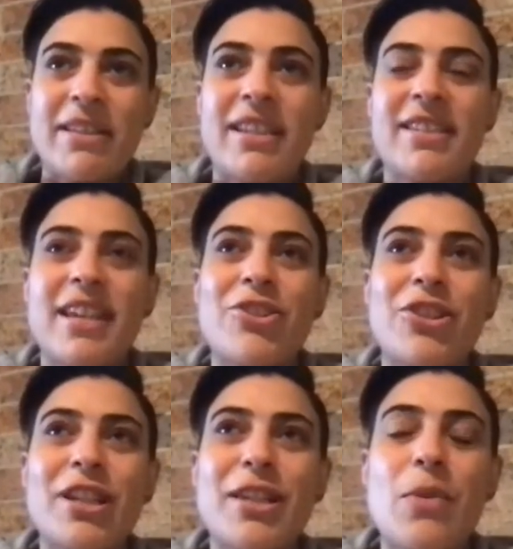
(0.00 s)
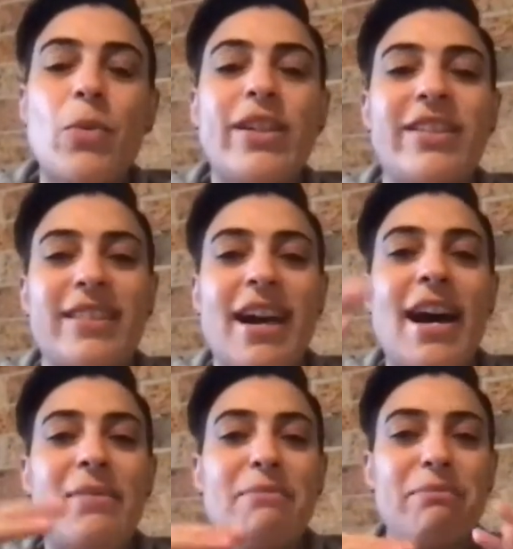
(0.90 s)
essentially that we
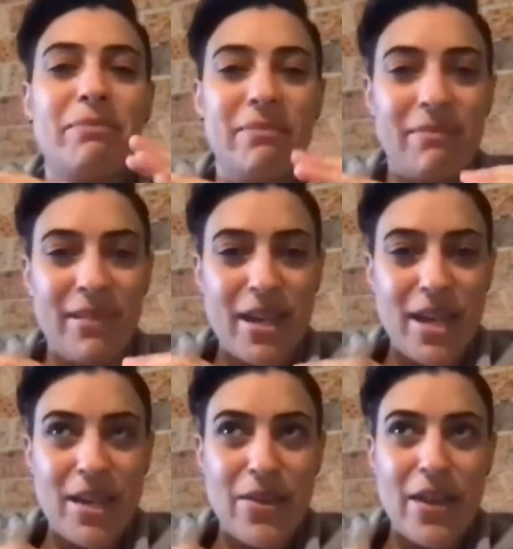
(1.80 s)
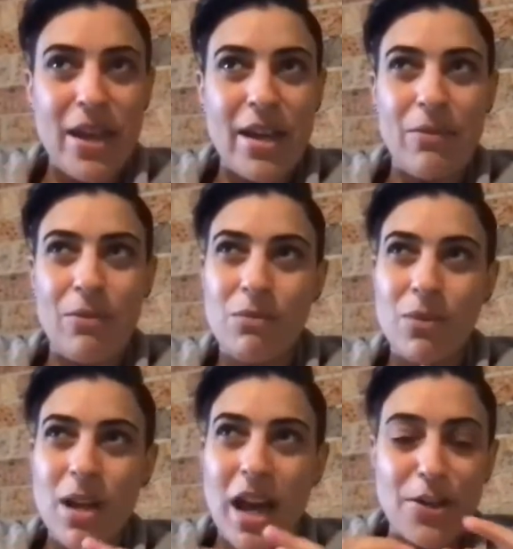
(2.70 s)
start in the
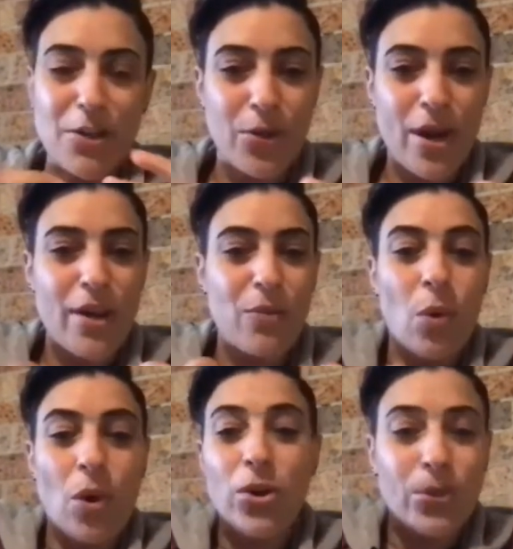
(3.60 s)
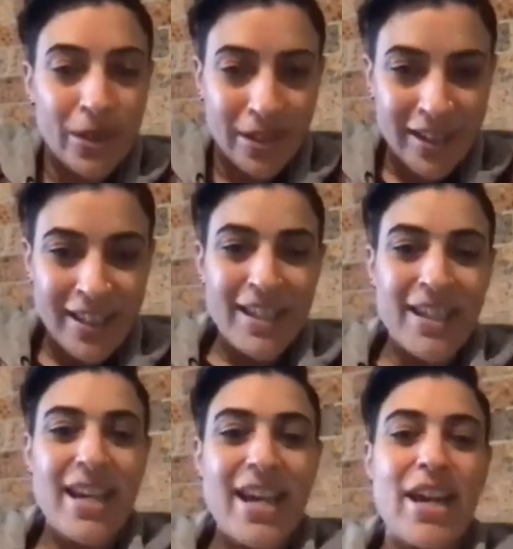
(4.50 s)
underground world,
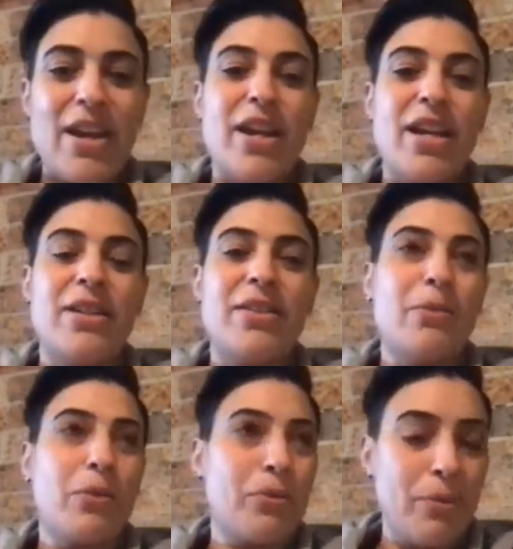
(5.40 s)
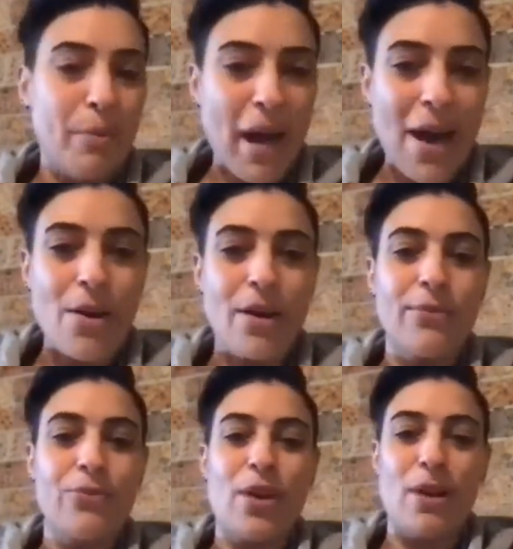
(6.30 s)
and through the power
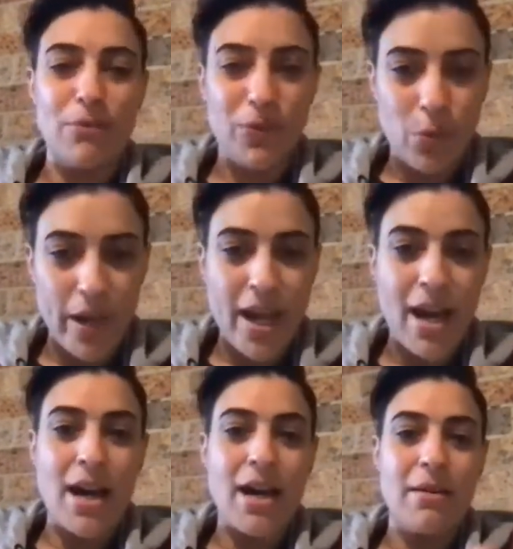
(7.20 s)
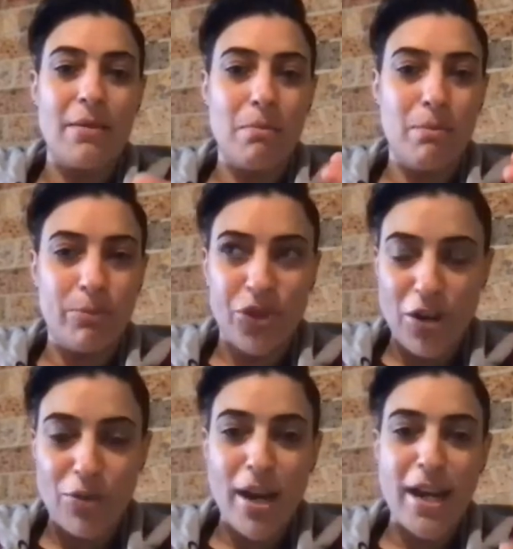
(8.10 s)
of drums, we are
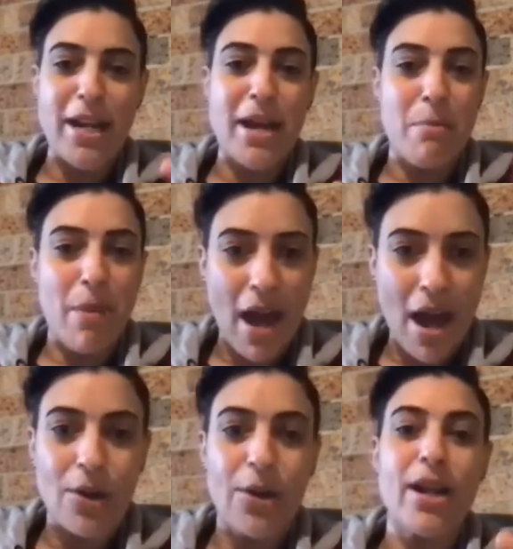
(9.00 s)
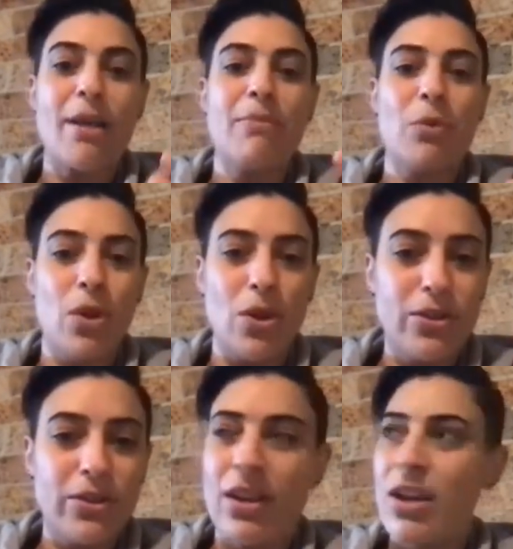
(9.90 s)
generating and powering up the
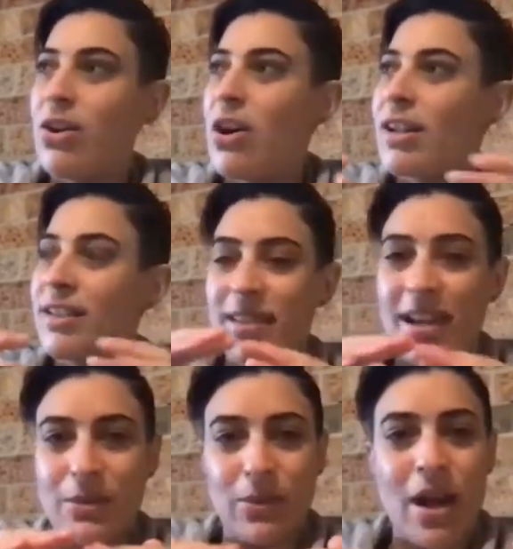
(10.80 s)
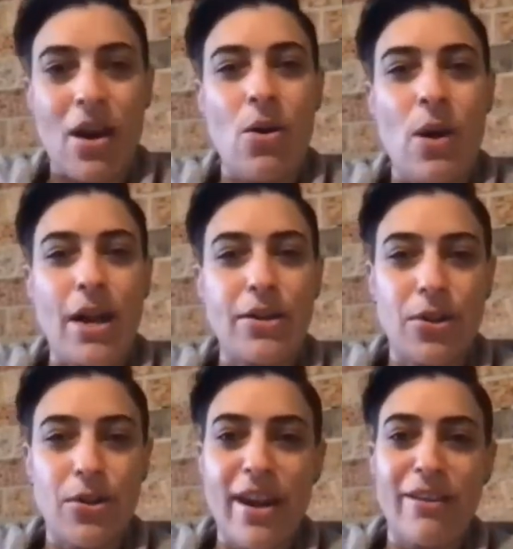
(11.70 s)
world. So it kind of starts with that whole
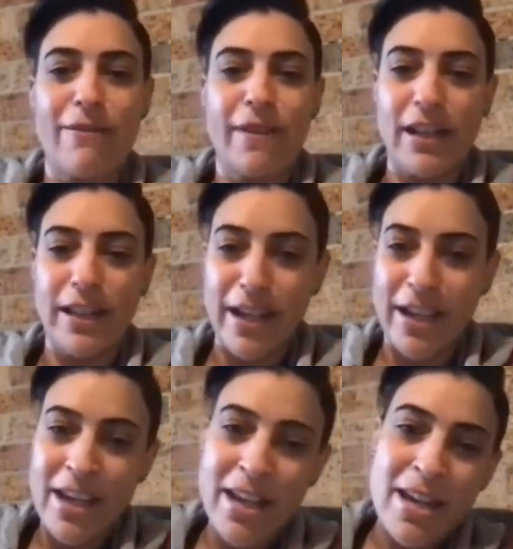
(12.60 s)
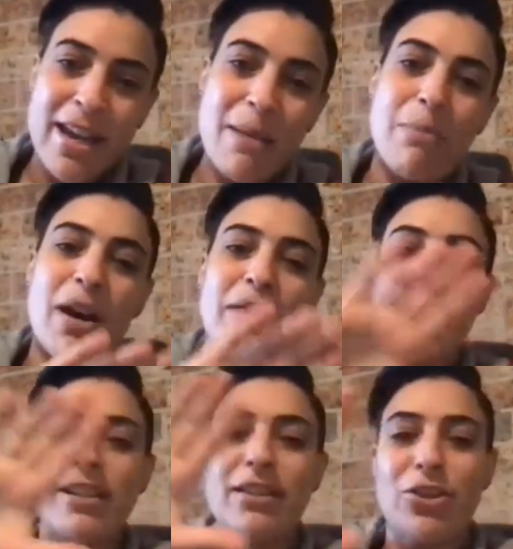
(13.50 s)
underground feeling. And by the
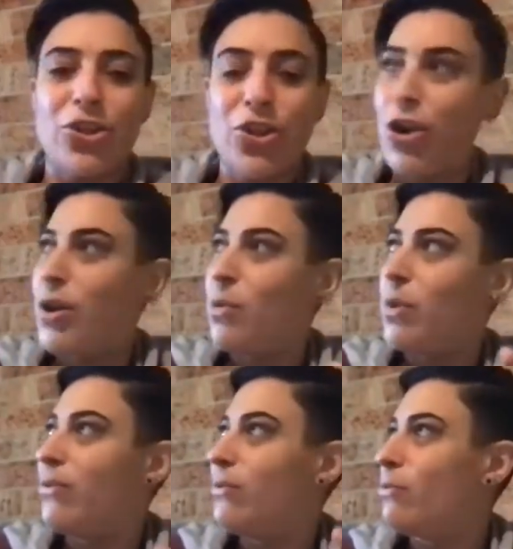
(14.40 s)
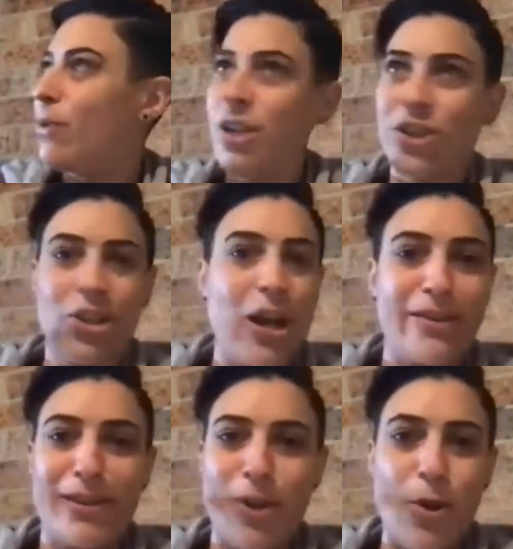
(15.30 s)
end of the show, we've reached like
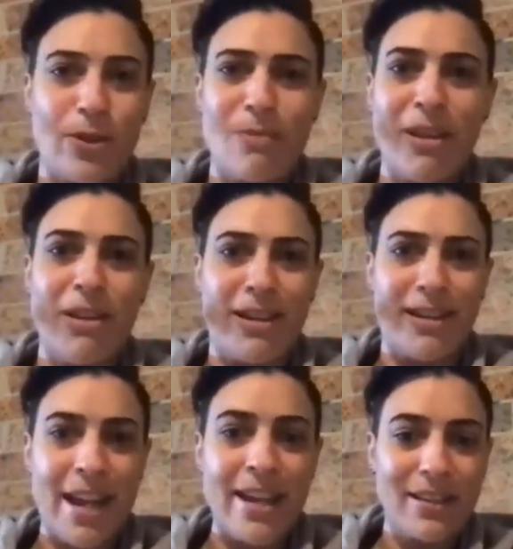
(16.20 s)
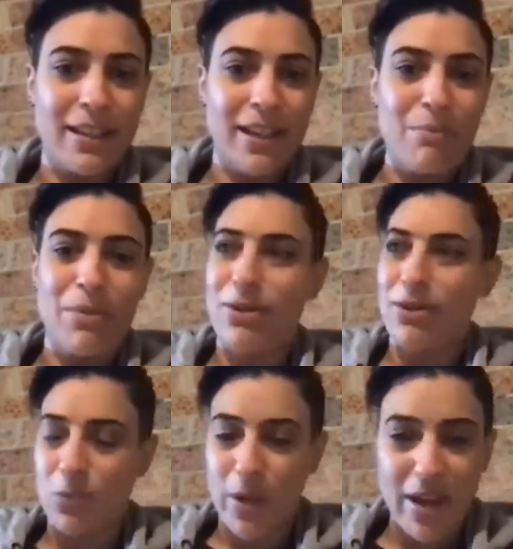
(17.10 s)
this ultimate like dance club
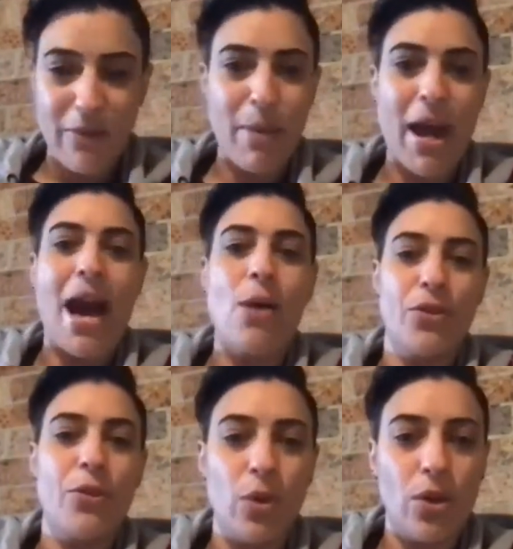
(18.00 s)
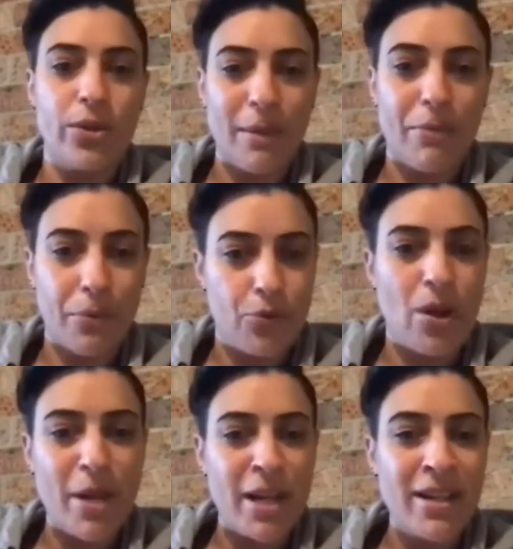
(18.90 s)
because we have powered the world up through
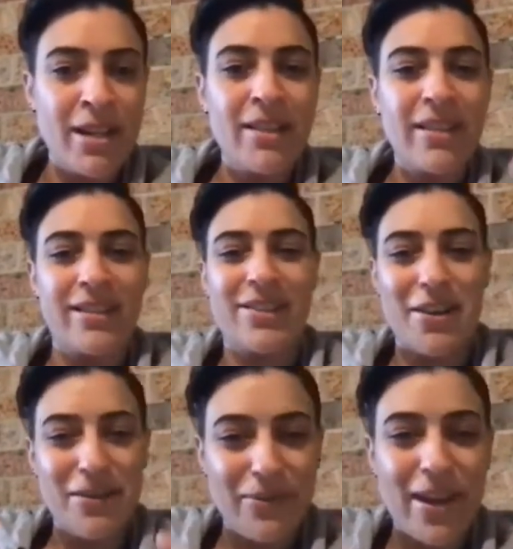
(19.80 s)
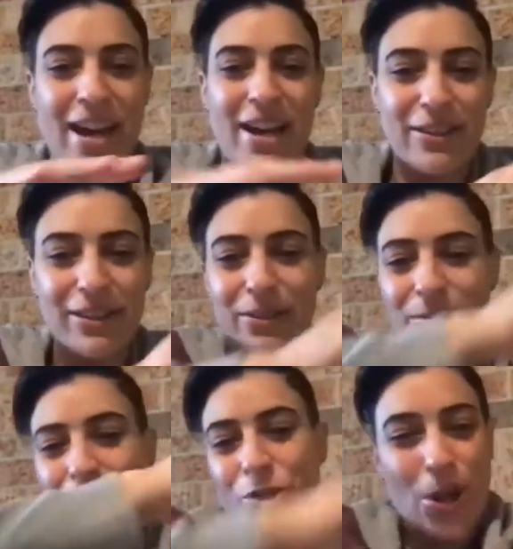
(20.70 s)
drumming. That's kind of our
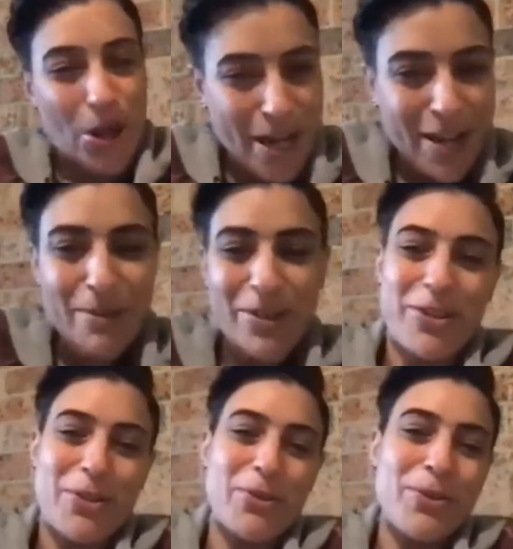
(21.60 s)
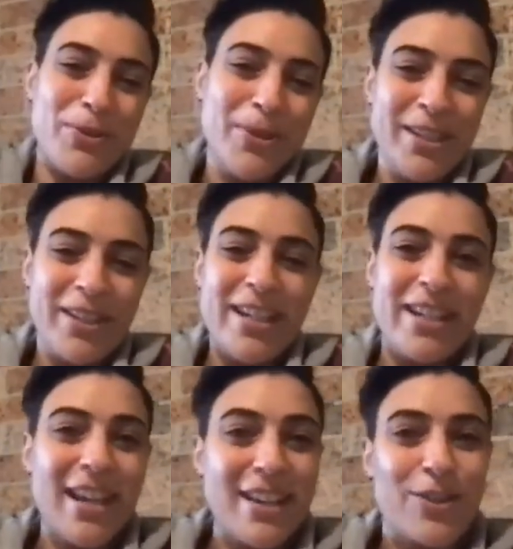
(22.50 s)
little journey, which is cool. And
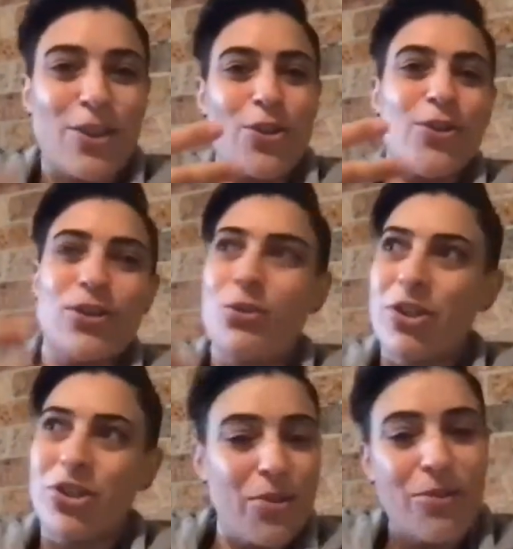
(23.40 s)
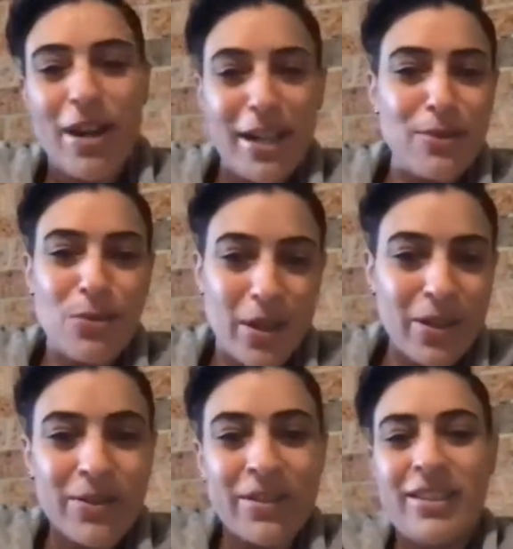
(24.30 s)
it's us girls who are generating the world.